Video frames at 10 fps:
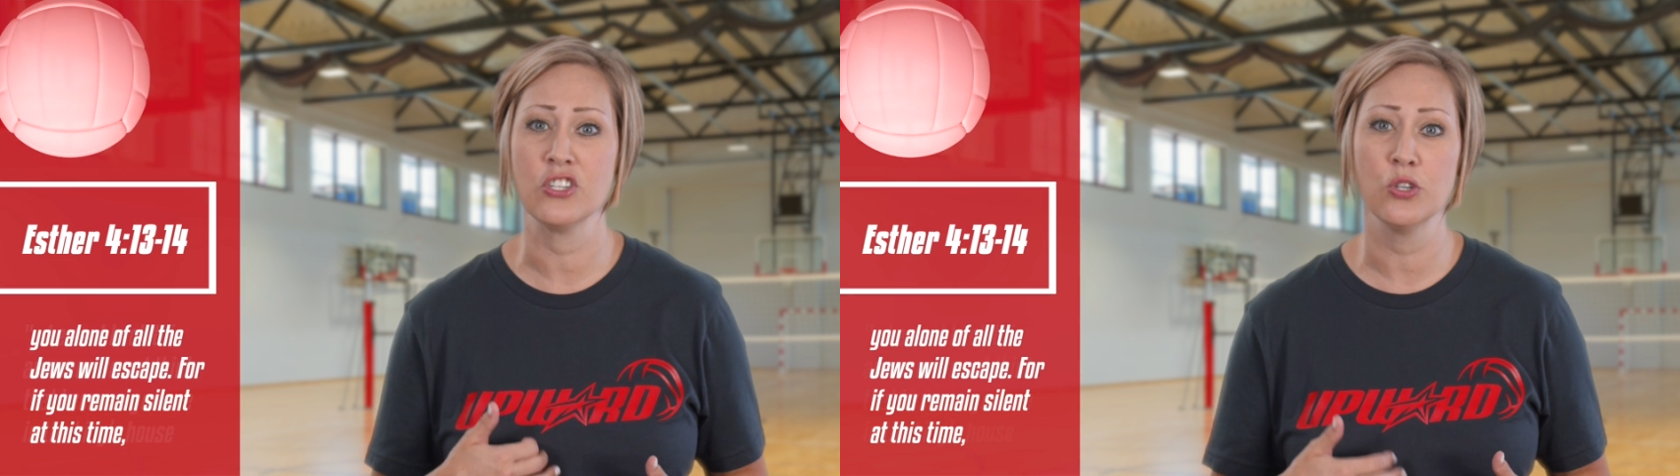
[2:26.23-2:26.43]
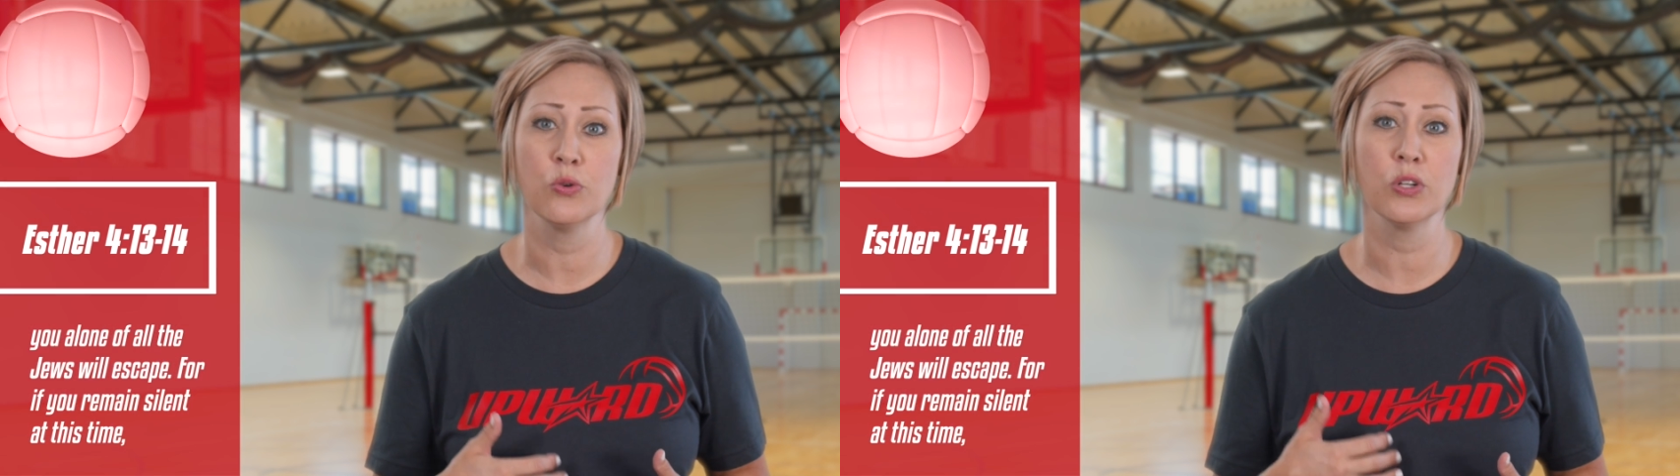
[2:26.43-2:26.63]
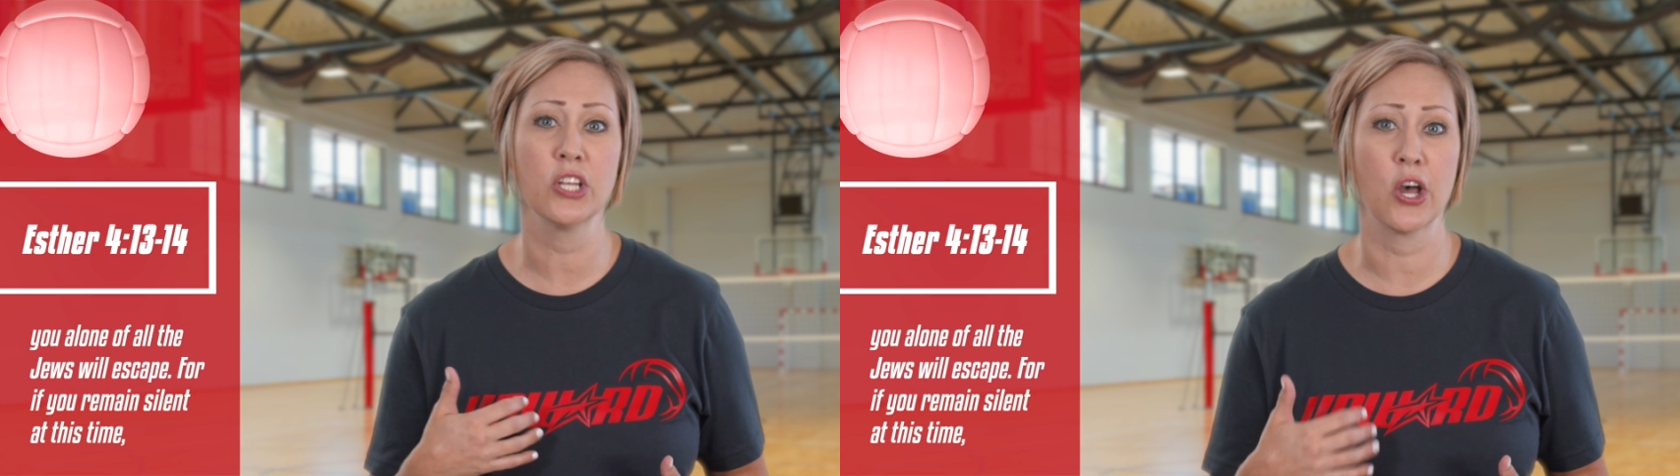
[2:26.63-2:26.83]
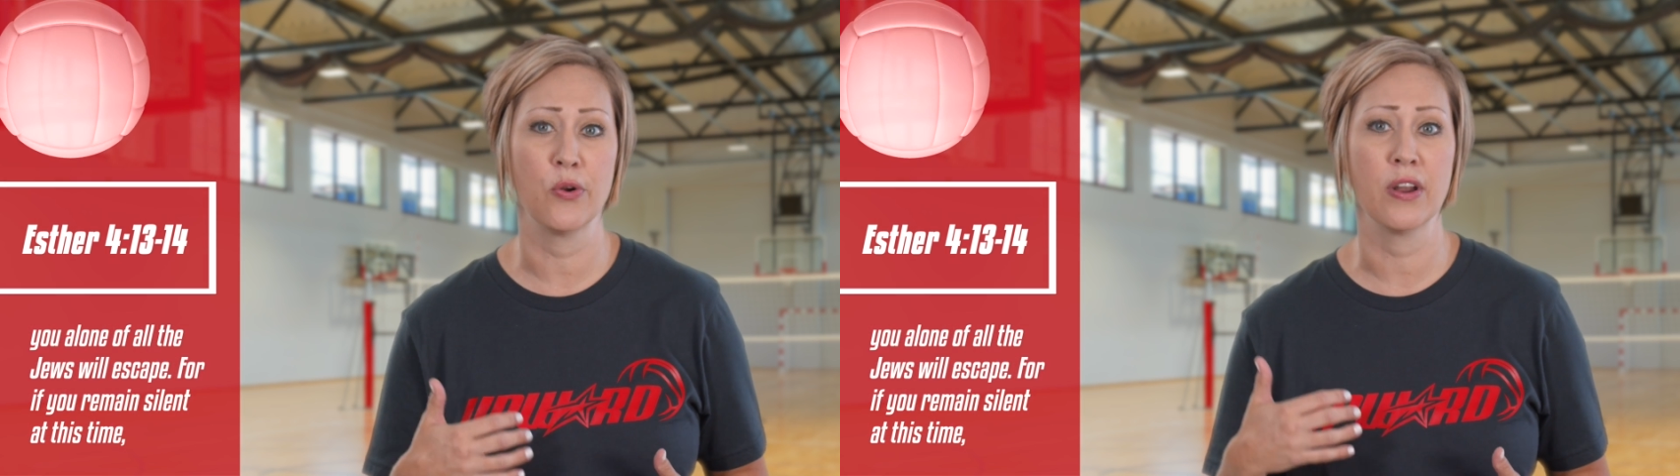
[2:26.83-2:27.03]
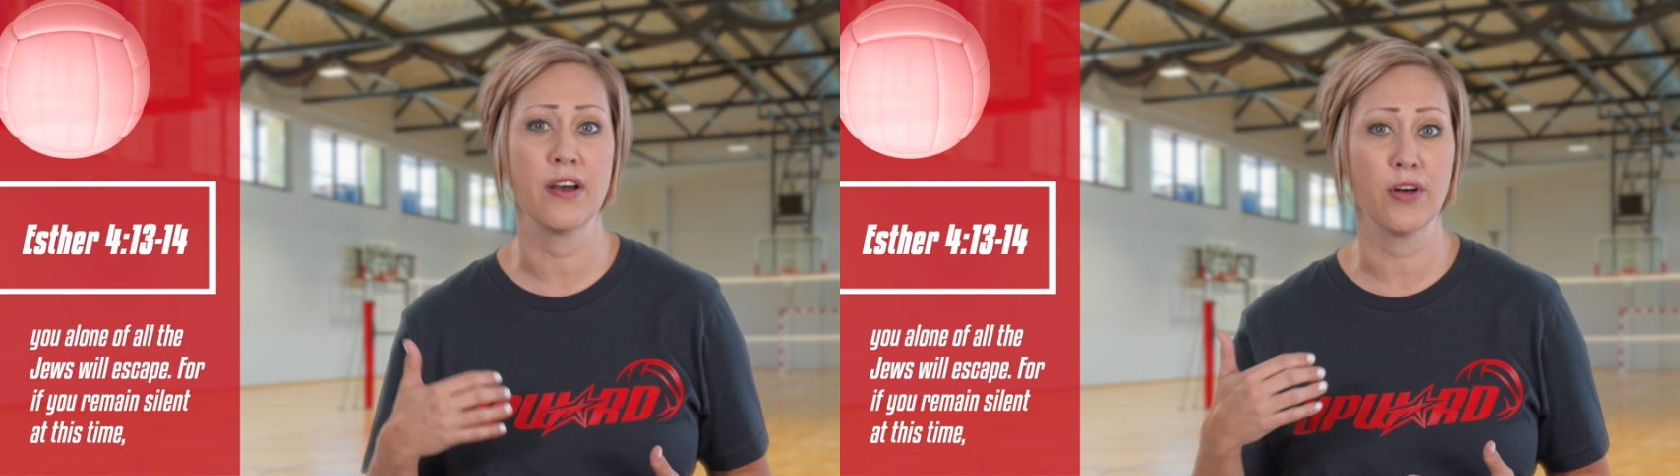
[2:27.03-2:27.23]
you
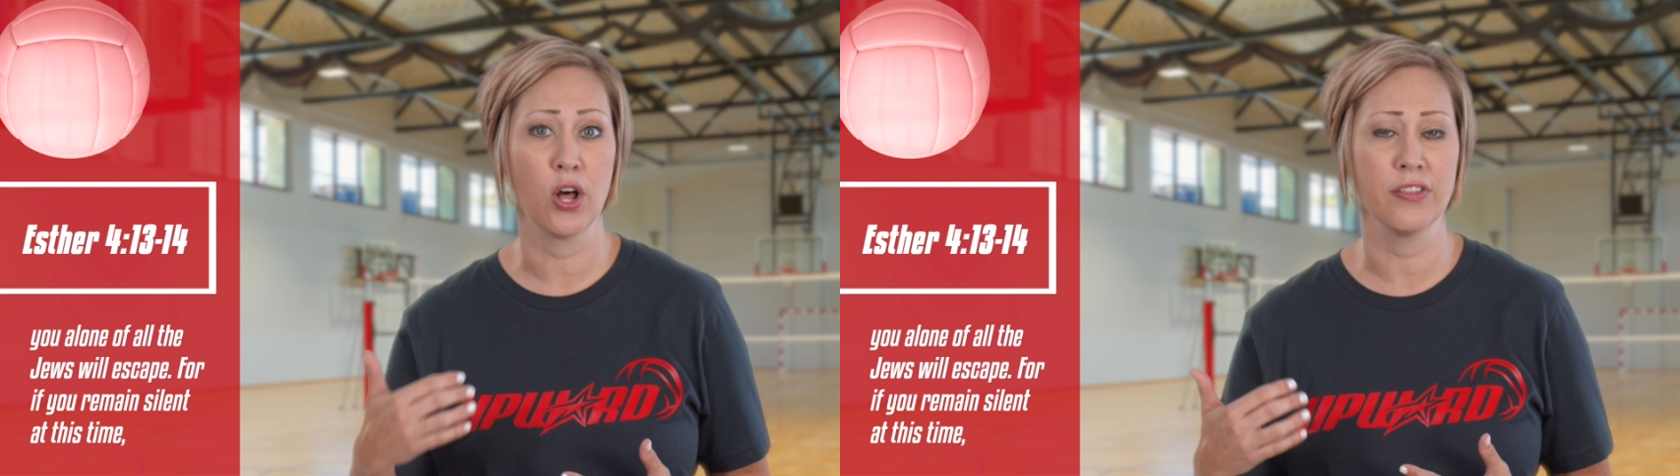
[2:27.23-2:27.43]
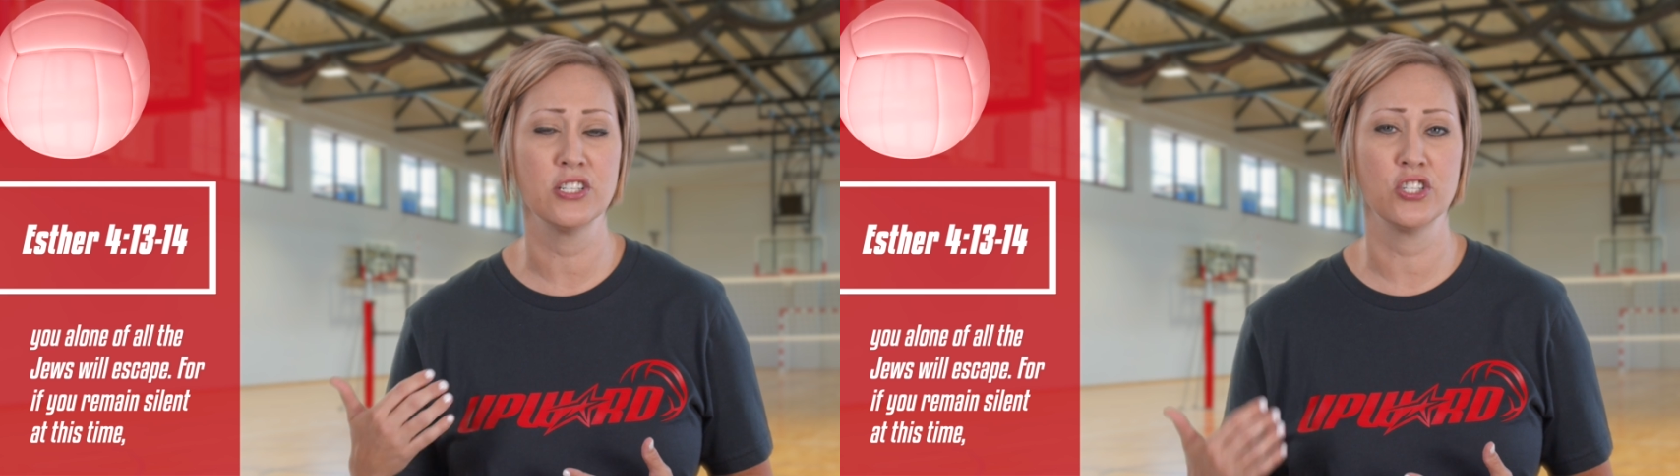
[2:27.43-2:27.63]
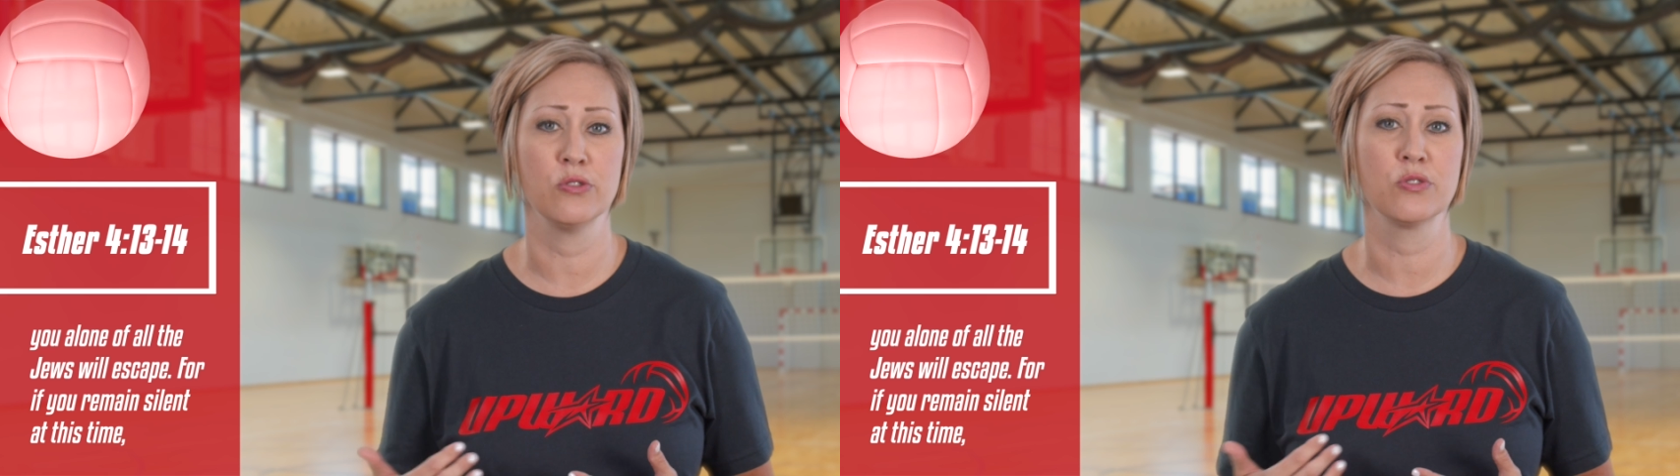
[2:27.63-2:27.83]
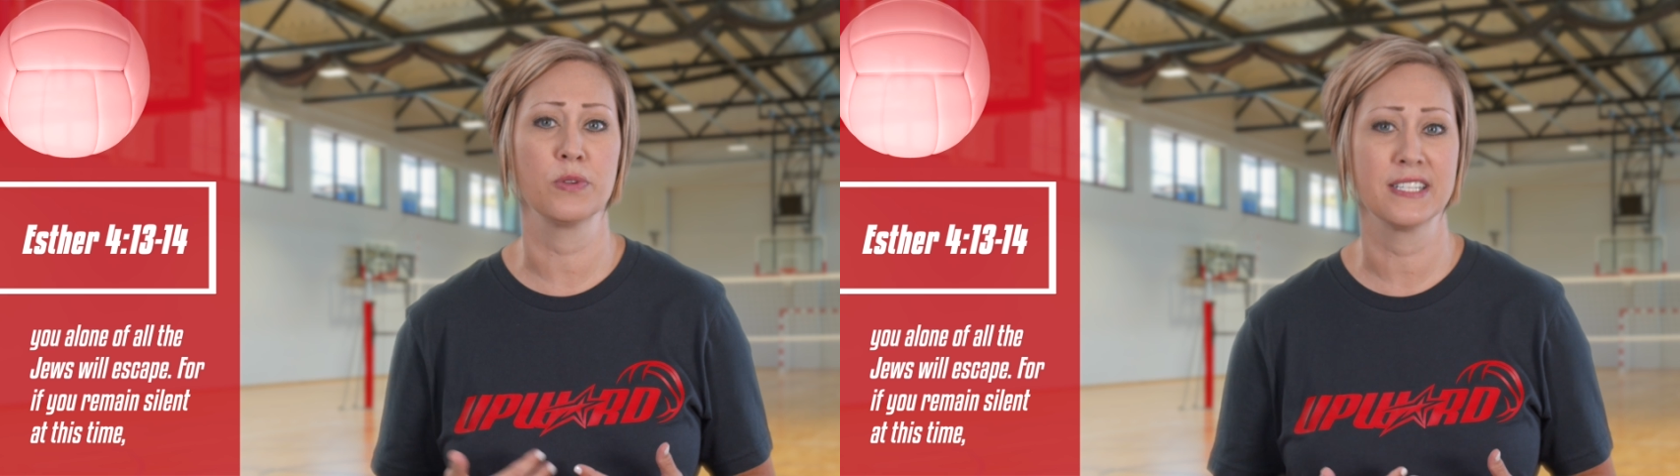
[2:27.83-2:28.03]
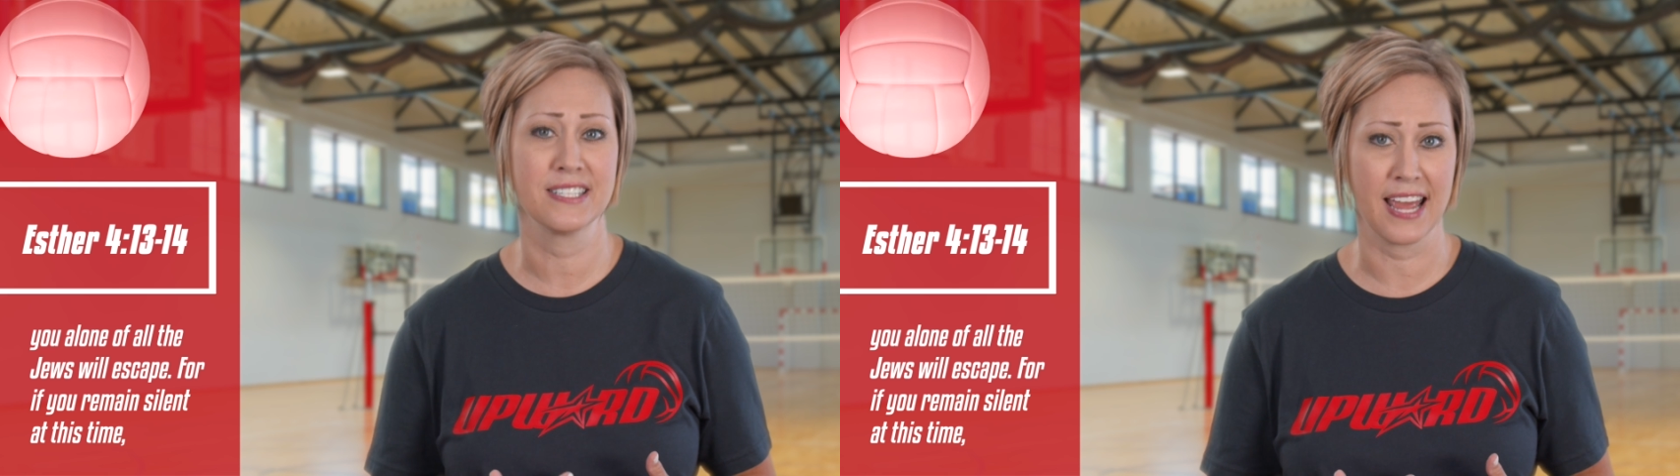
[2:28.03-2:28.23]
alone of all the Jews
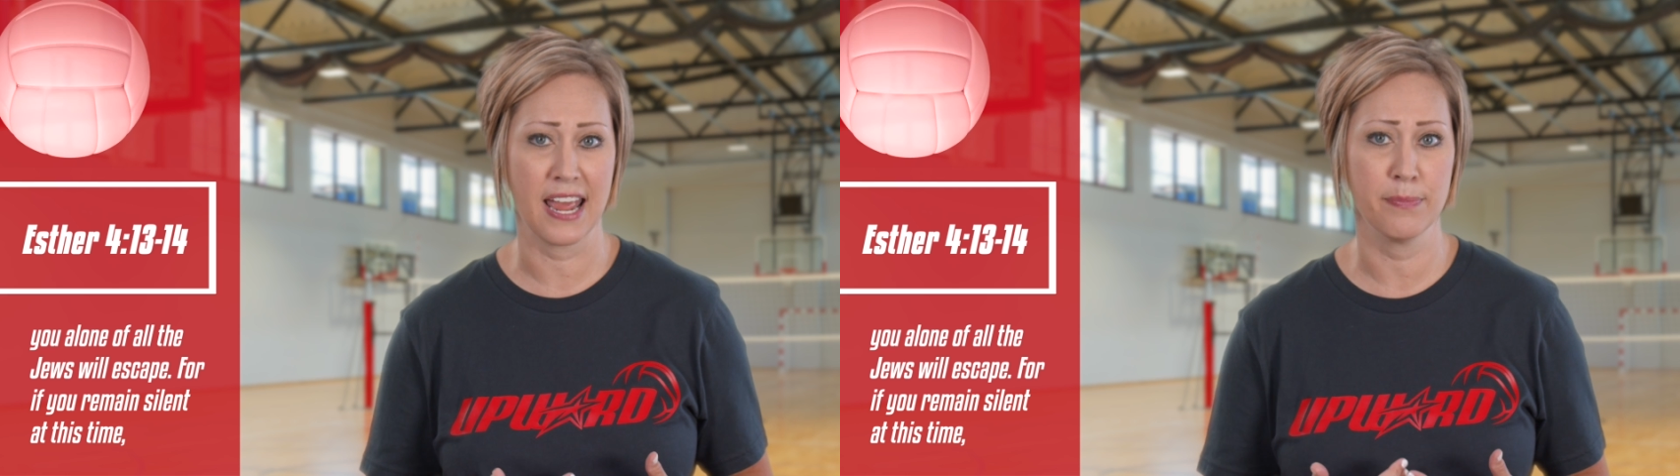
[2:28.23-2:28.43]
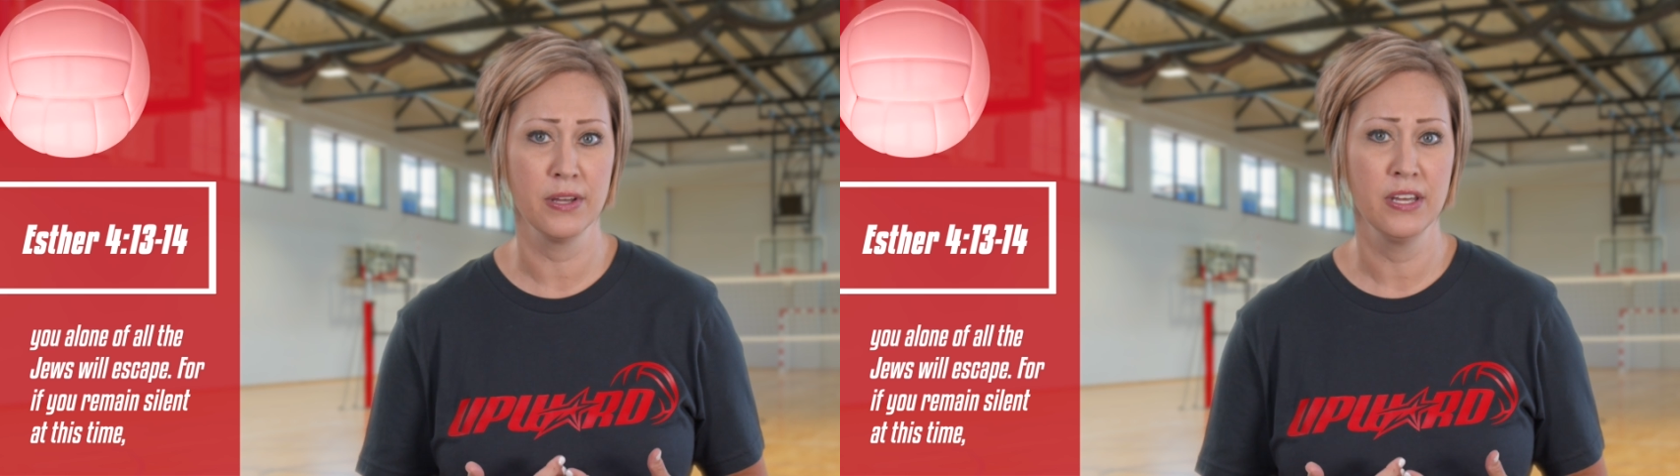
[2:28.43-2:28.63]
will escape.